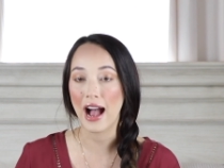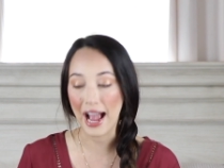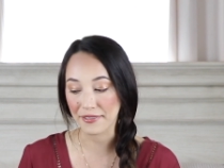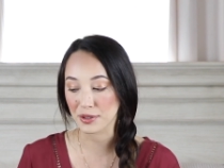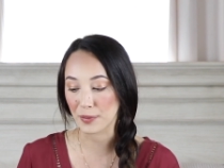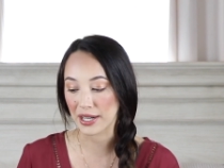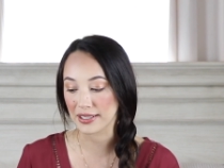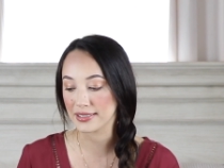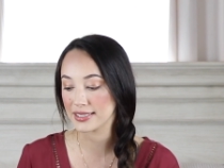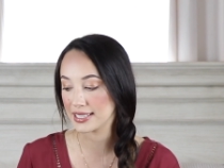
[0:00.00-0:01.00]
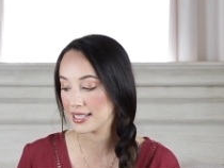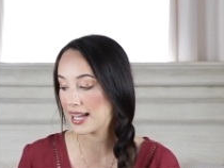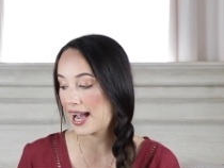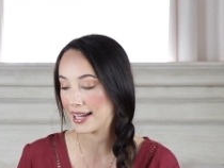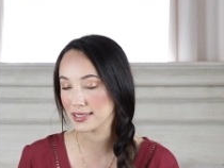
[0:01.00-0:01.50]
after
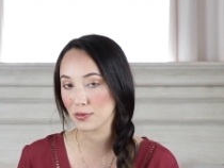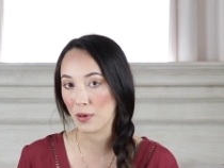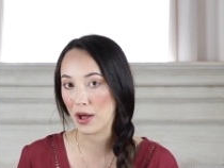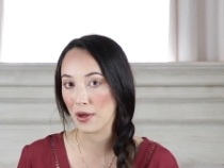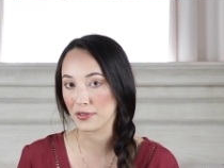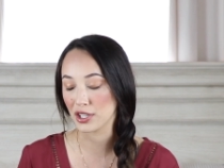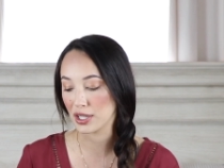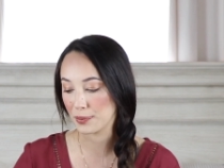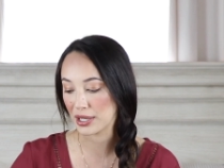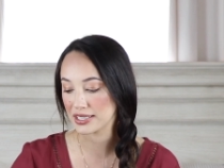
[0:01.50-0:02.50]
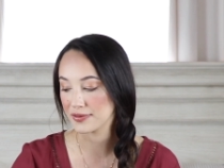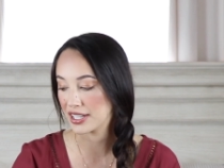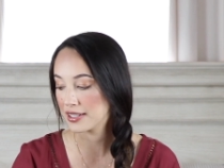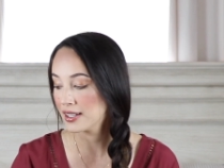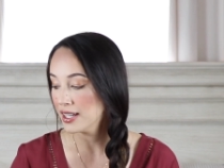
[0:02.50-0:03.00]
pregnancy as well if you're going to
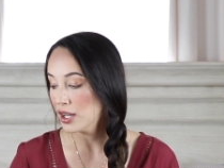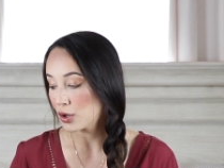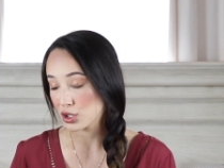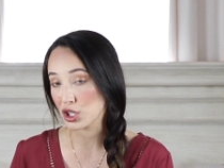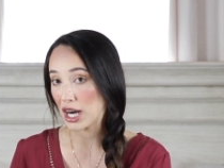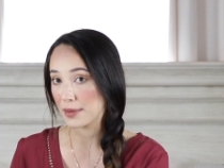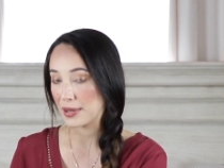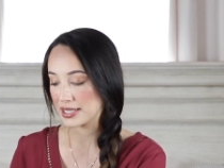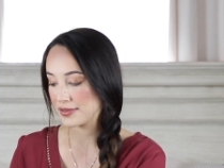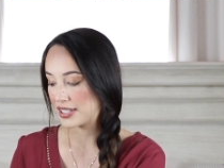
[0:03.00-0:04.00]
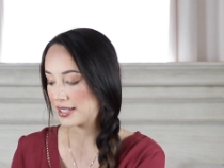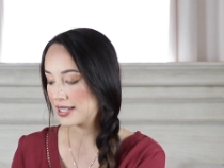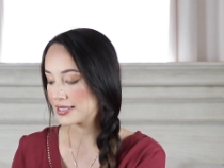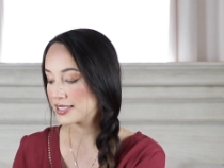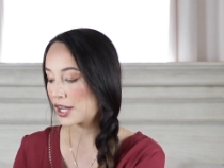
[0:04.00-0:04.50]
breastfeed or try to breastfeed.
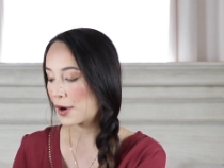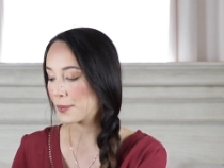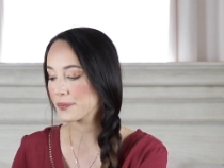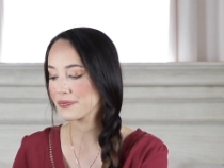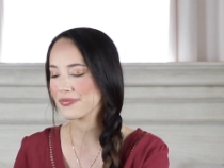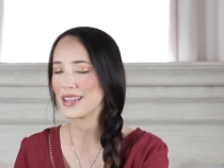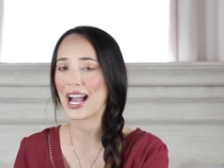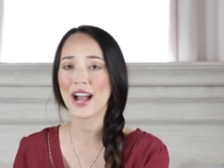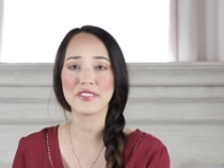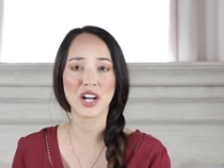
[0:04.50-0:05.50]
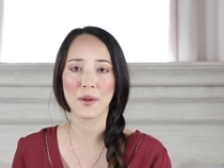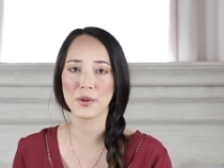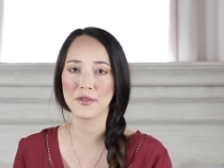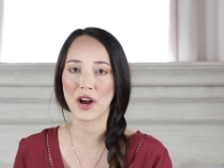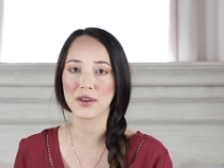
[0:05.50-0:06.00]
And so I have a
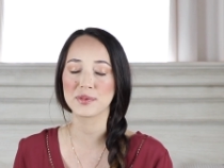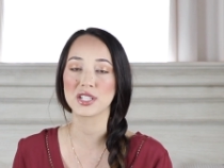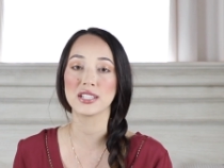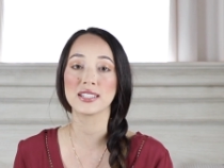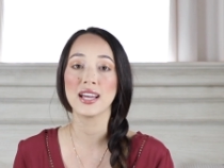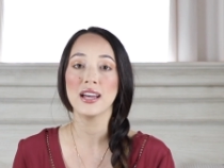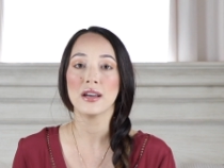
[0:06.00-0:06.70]
couple of options.